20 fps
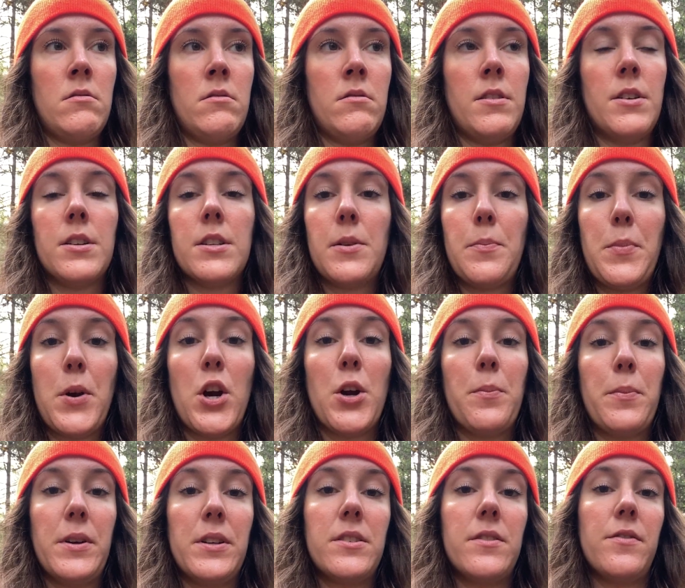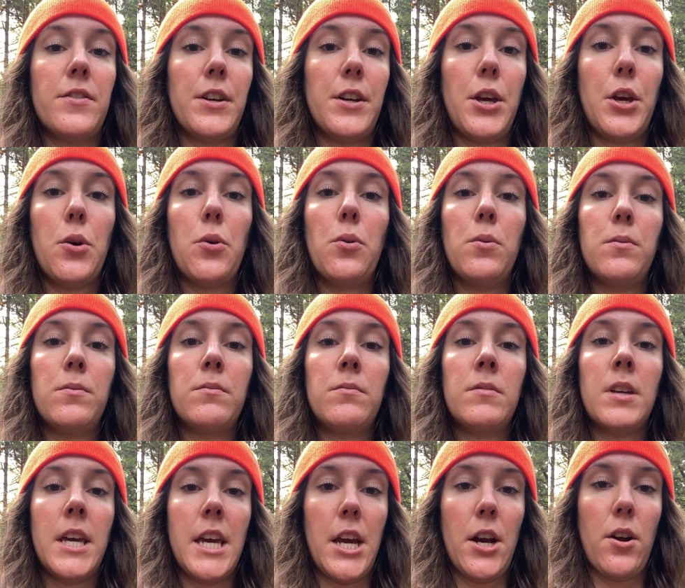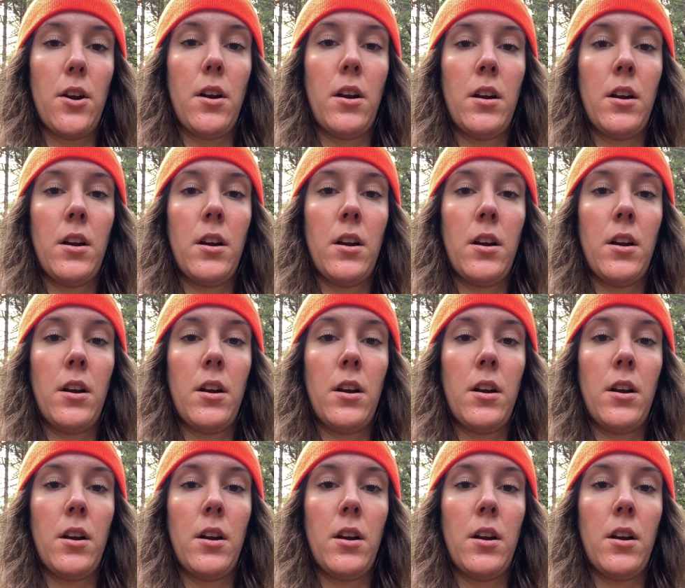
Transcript: There's a purpose for you here.